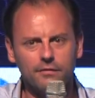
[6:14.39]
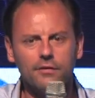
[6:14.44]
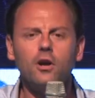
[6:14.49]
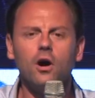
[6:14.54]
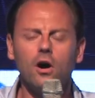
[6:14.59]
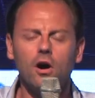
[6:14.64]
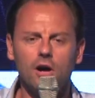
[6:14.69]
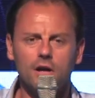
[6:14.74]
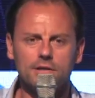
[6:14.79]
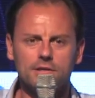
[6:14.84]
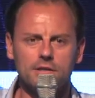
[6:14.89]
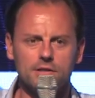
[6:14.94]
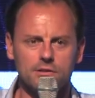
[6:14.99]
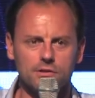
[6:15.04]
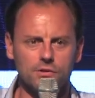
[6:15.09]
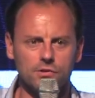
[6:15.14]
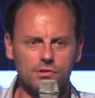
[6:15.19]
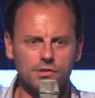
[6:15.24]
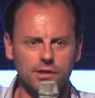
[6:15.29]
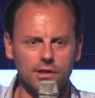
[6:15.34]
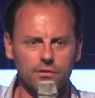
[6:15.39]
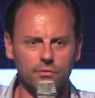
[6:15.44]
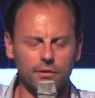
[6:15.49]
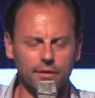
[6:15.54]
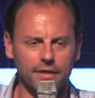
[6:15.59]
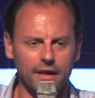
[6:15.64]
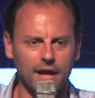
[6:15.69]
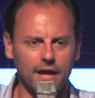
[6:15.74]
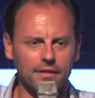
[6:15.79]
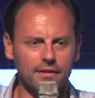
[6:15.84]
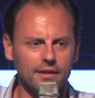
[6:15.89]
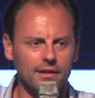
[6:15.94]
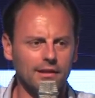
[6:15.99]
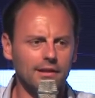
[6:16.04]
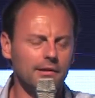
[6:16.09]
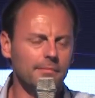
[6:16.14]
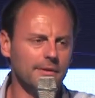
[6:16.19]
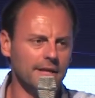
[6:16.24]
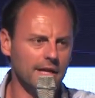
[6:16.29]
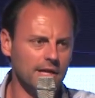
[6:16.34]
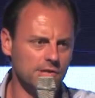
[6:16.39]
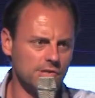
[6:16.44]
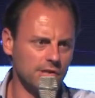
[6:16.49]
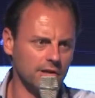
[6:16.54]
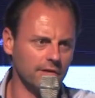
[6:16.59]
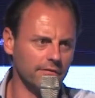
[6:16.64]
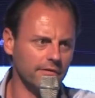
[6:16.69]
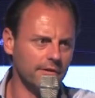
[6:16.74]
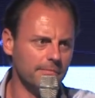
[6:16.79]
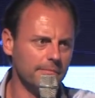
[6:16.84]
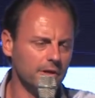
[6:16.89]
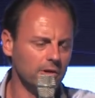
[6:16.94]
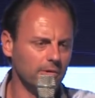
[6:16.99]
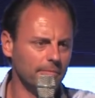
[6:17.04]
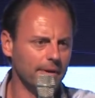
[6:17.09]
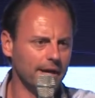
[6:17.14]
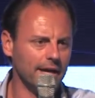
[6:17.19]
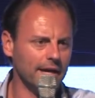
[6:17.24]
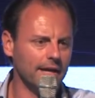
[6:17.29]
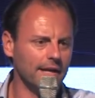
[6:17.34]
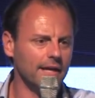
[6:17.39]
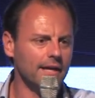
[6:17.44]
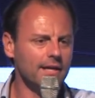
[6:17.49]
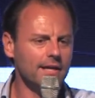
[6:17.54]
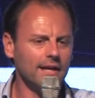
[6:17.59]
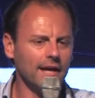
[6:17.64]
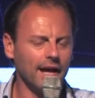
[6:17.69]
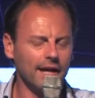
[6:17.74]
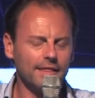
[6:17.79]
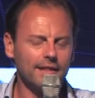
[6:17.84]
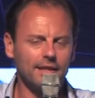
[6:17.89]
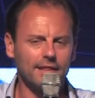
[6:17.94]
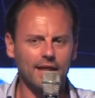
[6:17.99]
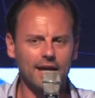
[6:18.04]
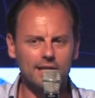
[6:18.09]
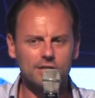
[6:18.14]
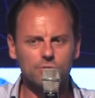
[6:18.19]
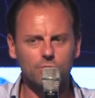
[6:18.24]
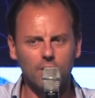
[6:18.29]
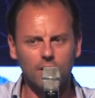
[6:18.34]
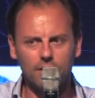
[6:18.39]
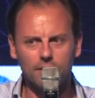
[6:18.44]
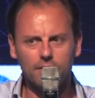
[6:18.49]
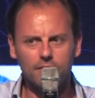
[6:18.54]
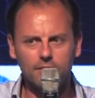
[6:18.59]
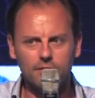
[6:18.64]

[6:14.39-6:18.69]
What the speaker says: costs associated with that, the elimination of the middleman, I think that's what,